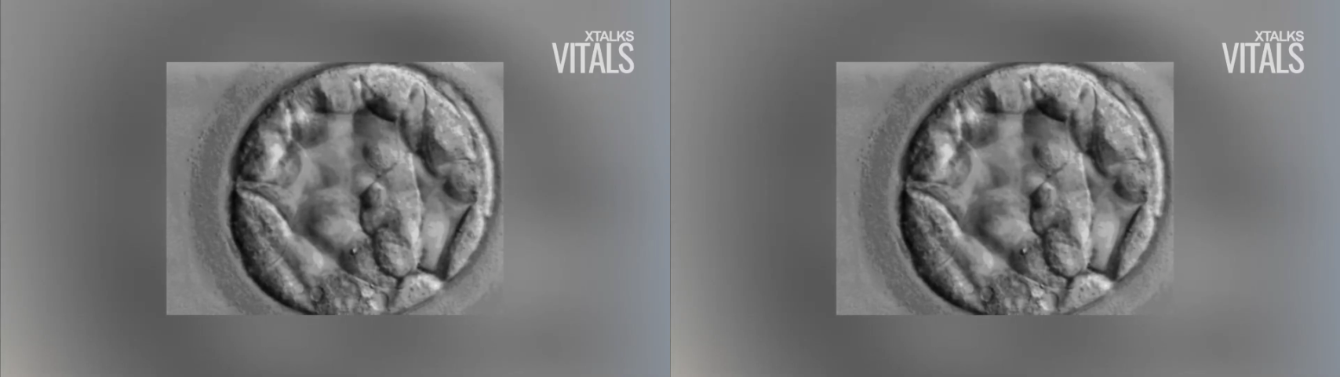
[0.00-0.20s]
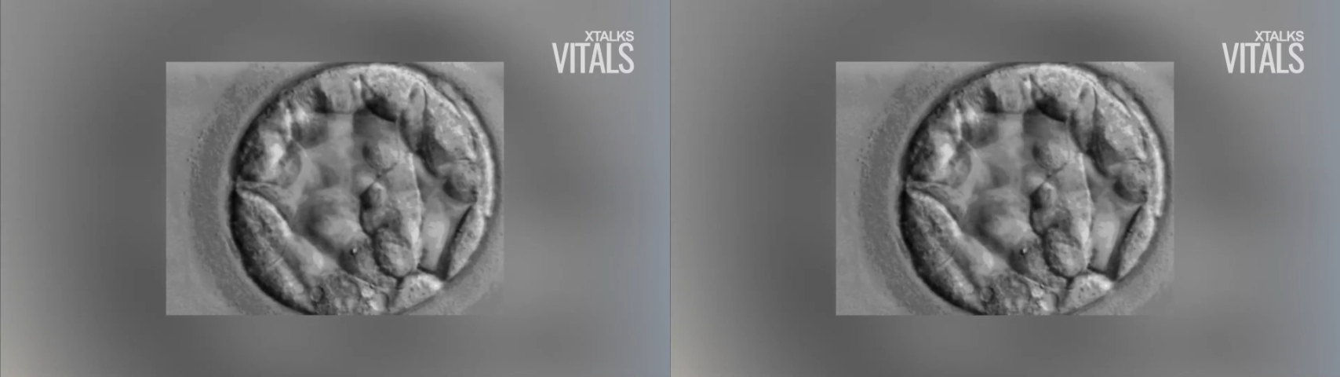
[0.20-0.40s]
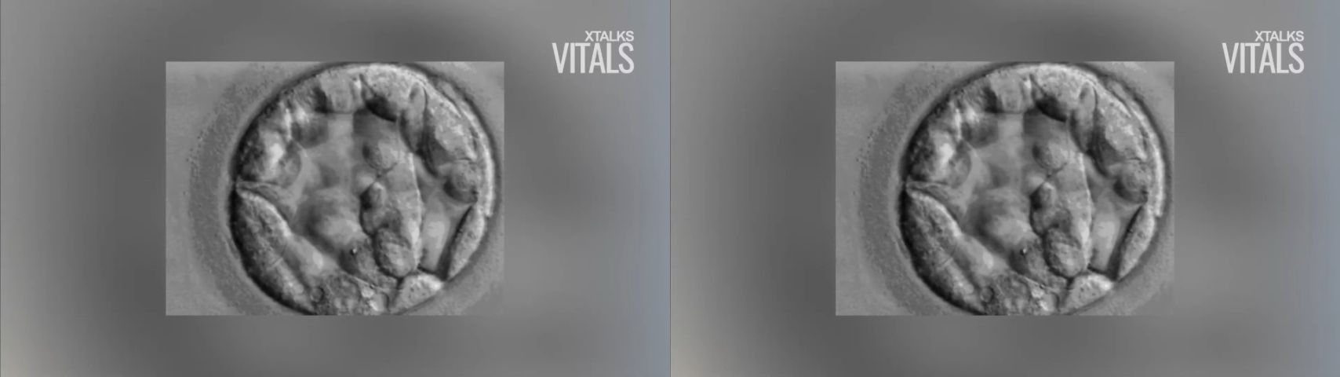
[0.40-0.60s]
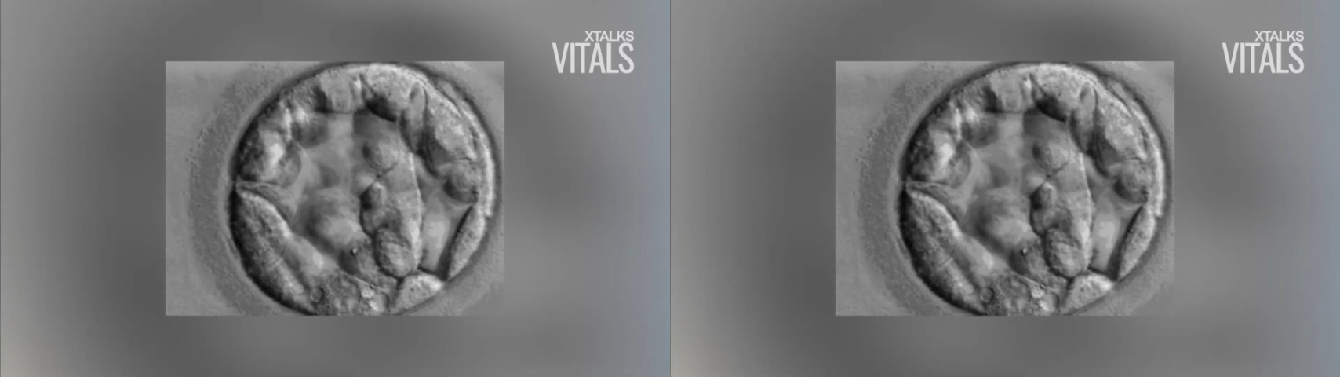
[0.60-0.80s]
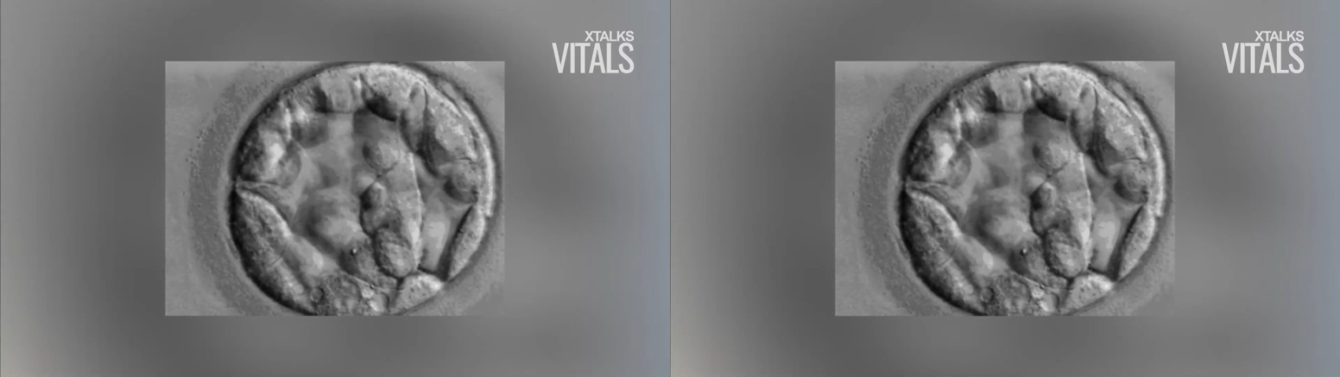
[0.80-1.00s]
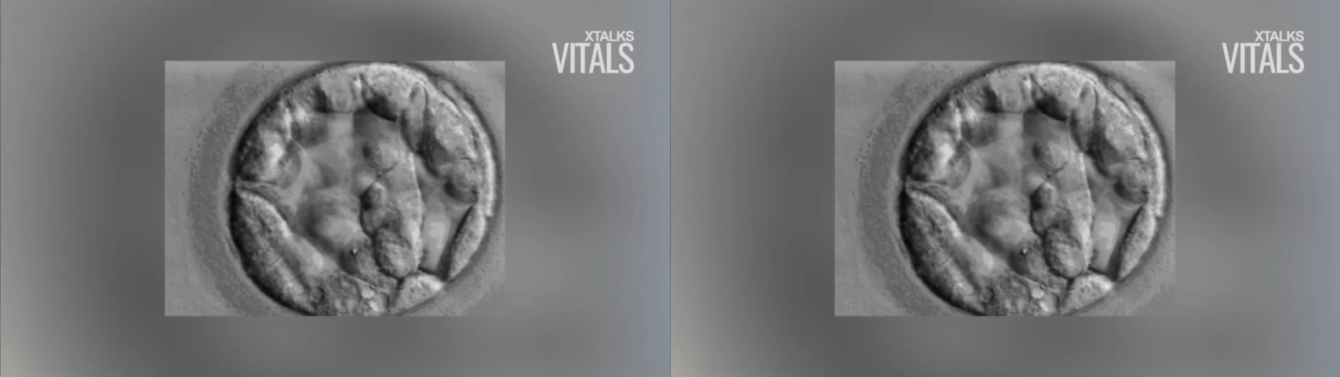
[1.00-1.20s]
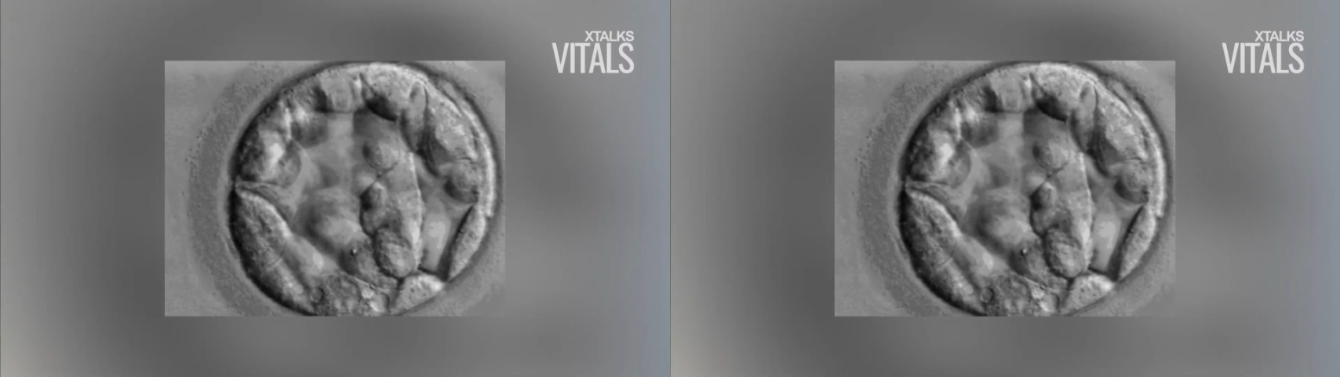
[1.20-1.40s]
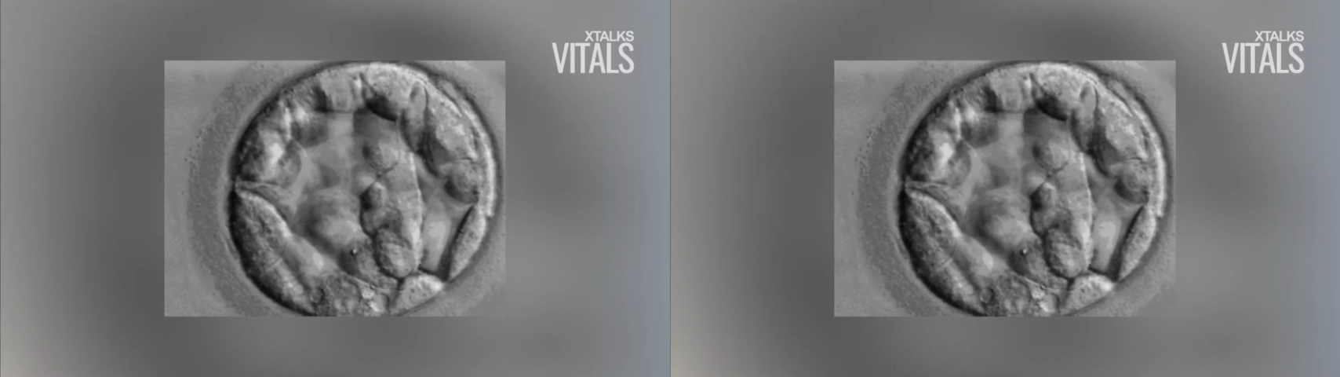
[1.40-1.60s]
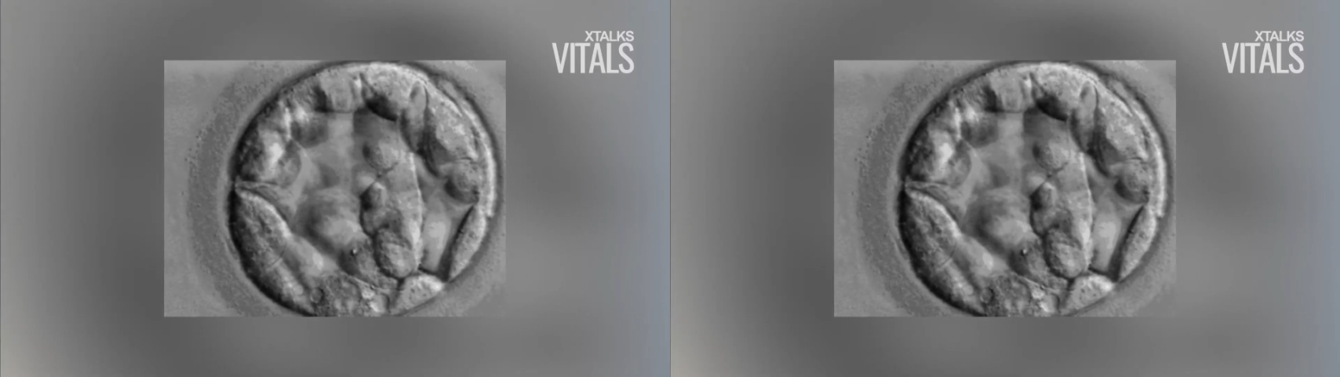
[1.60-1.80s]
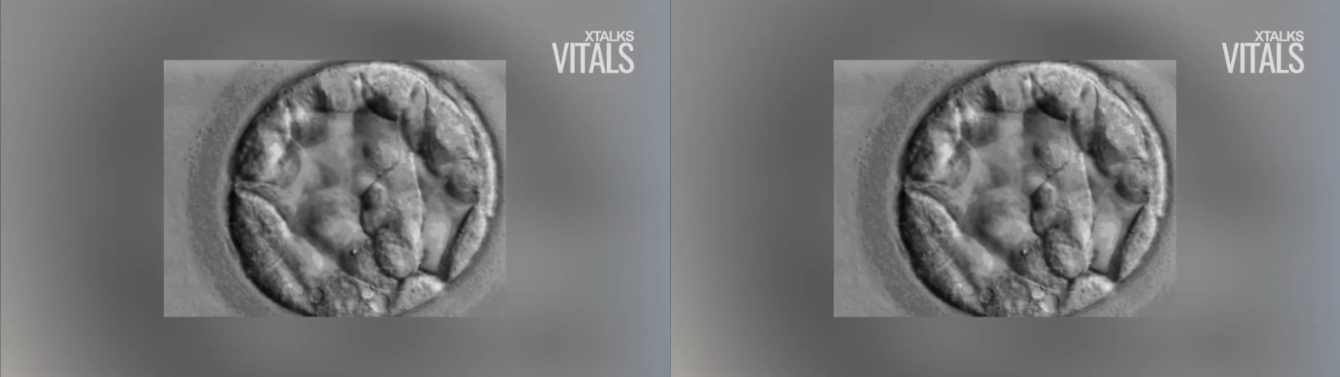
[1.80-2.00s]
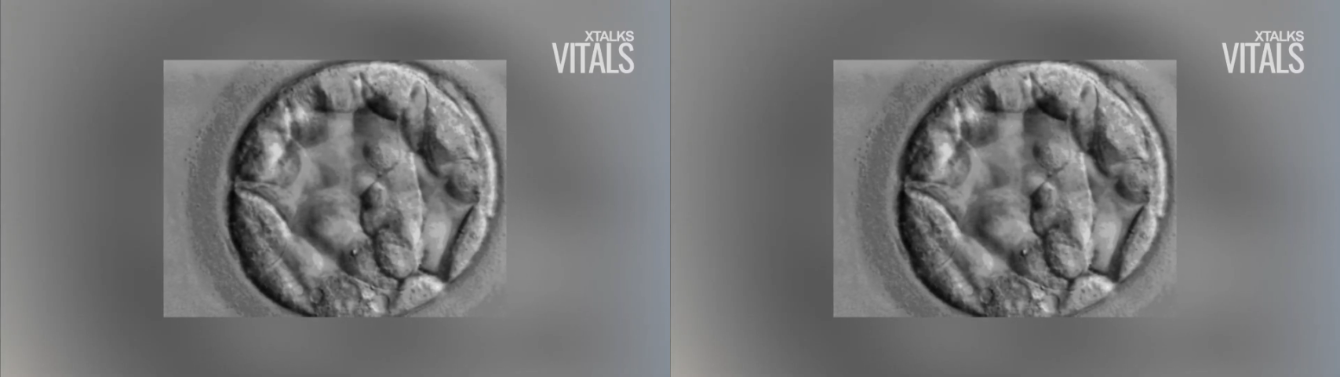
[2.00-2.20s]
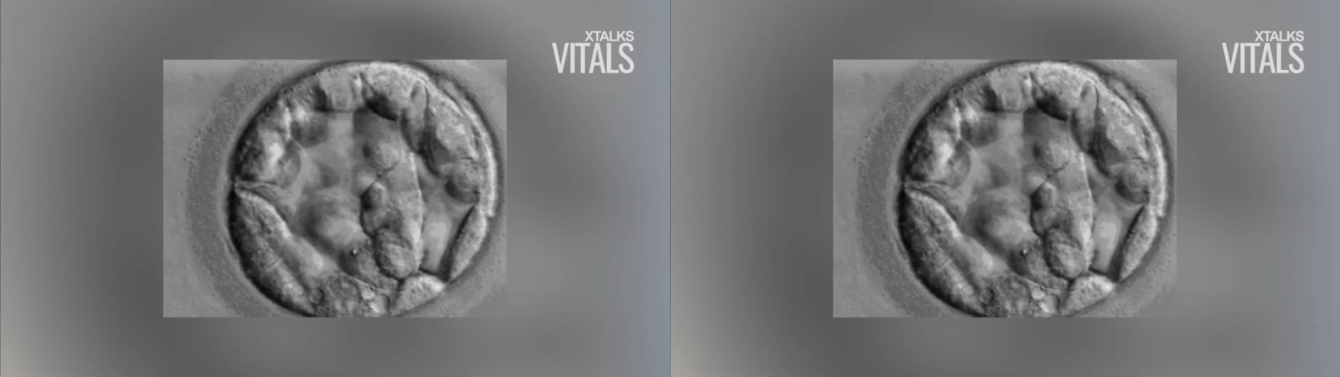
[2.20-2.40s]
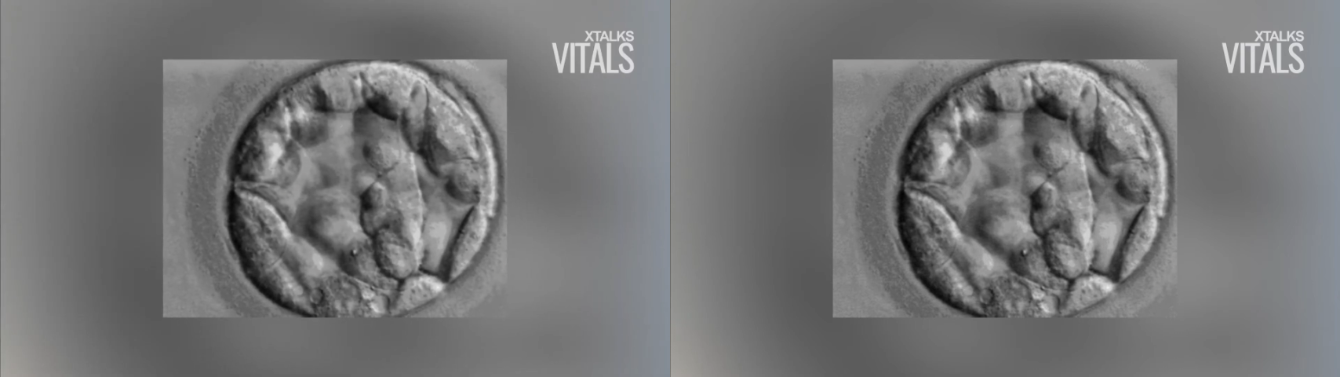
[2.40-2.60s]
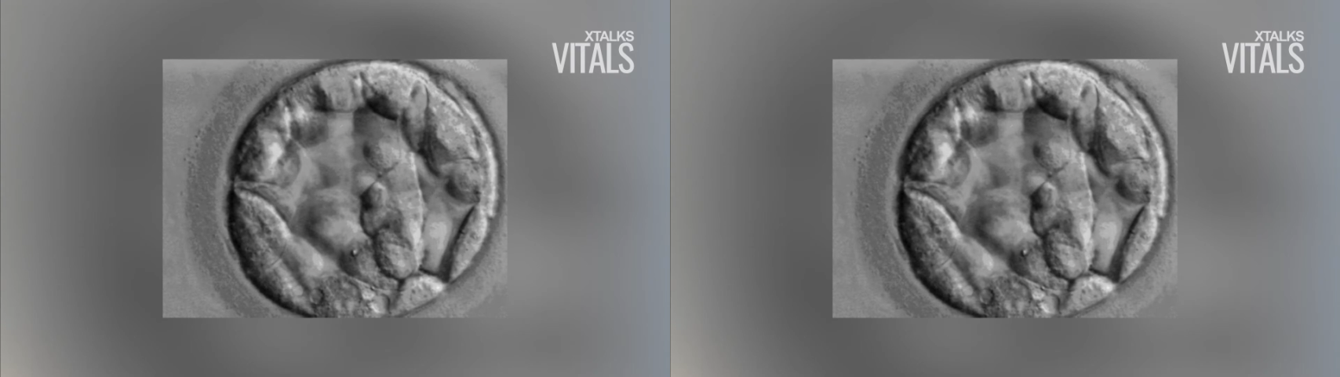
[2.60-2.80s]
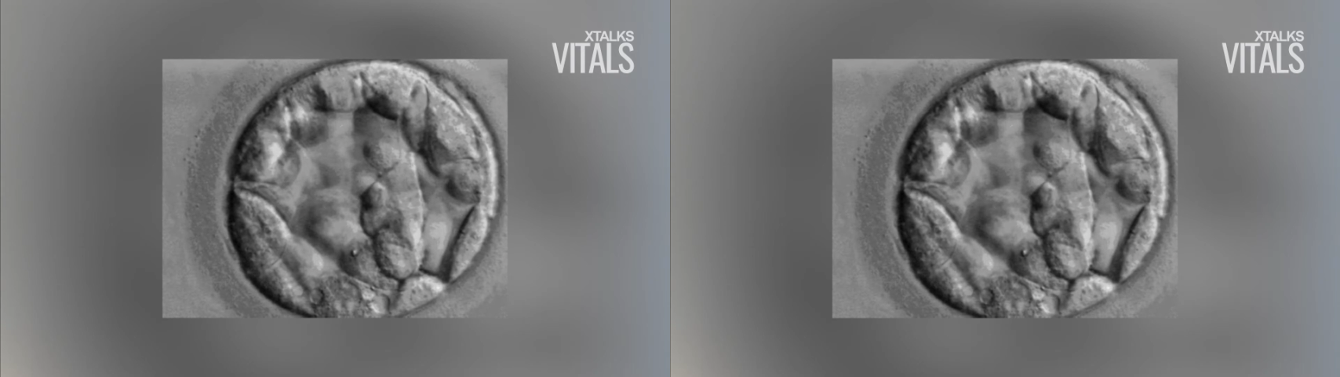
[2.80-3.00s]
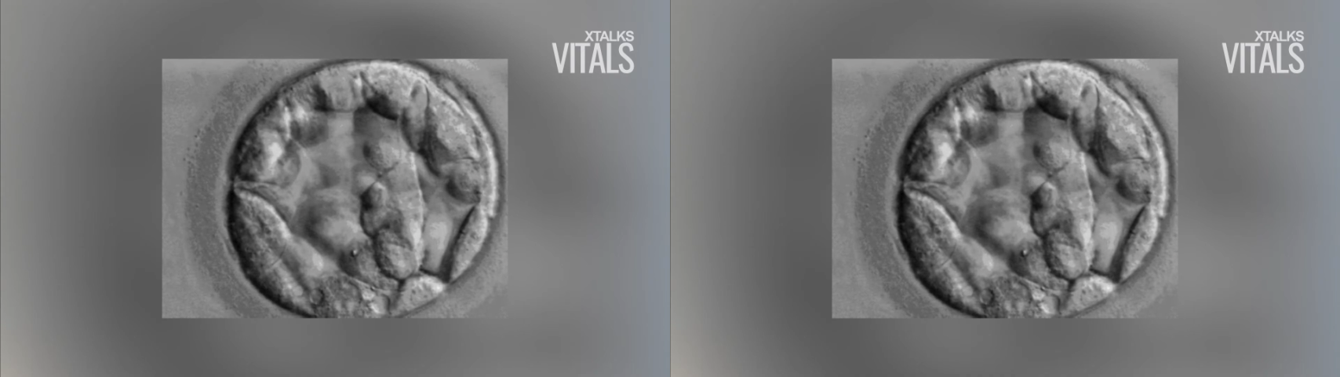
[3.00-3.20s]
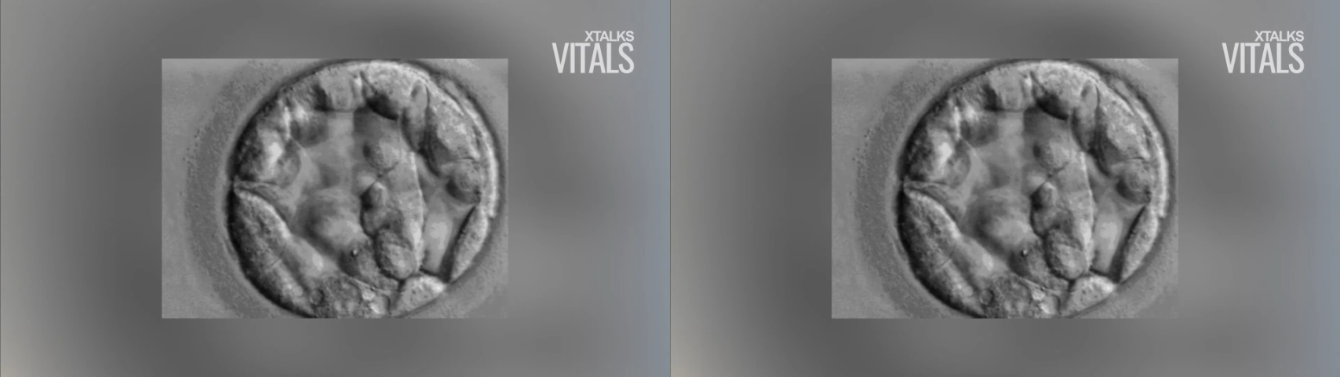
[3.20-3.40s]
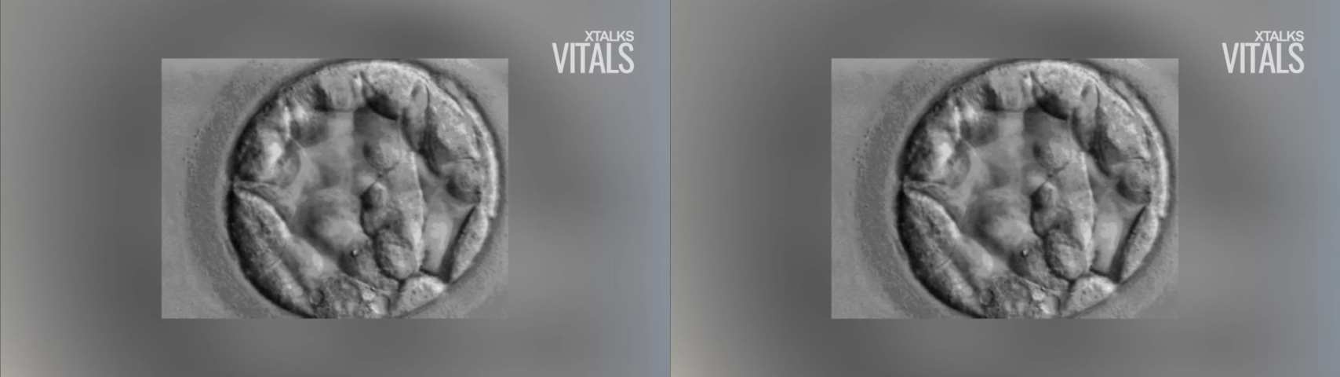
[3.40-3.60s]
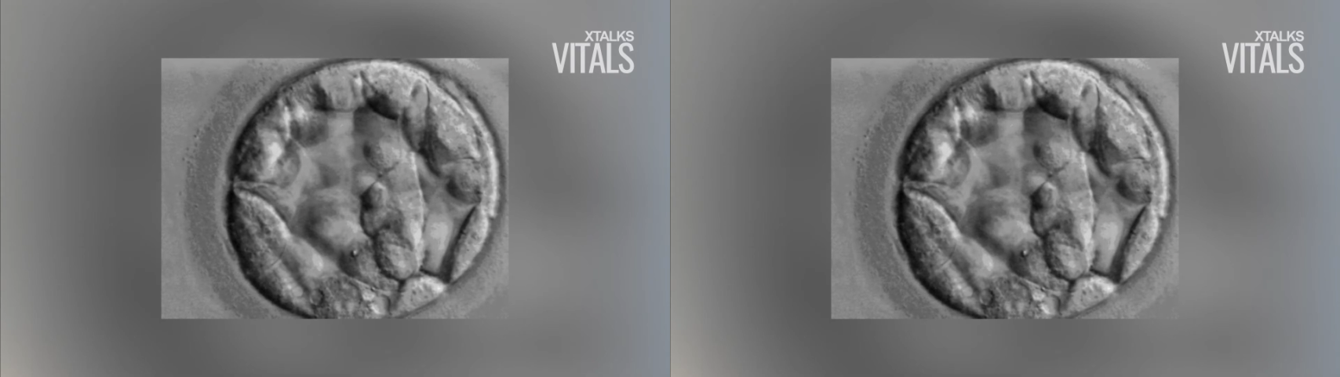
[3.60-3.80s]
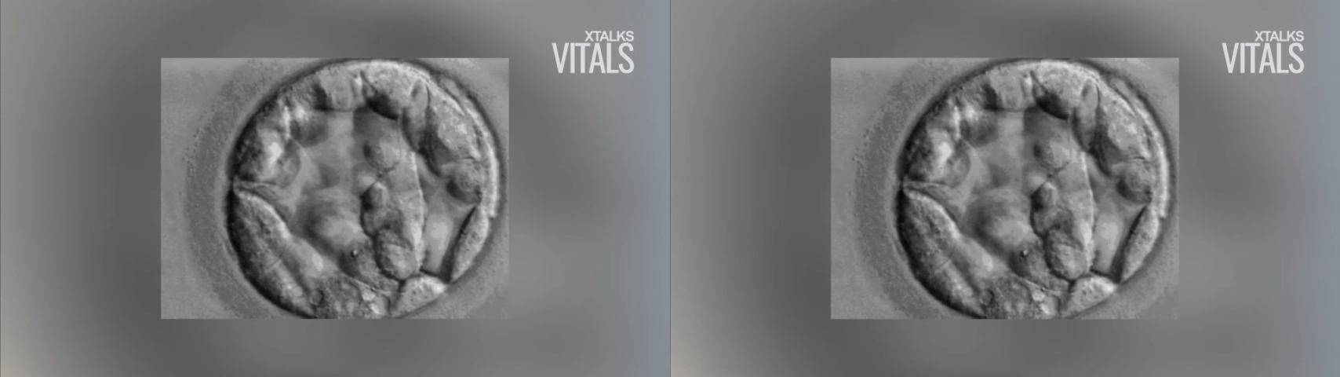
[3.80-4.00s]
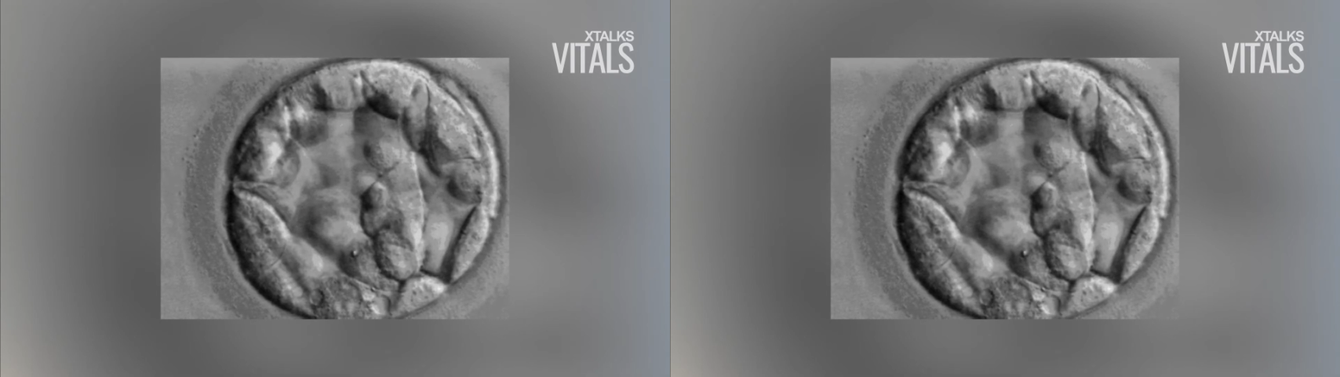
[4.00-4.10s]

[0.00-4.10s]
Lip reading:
(no speaker visible)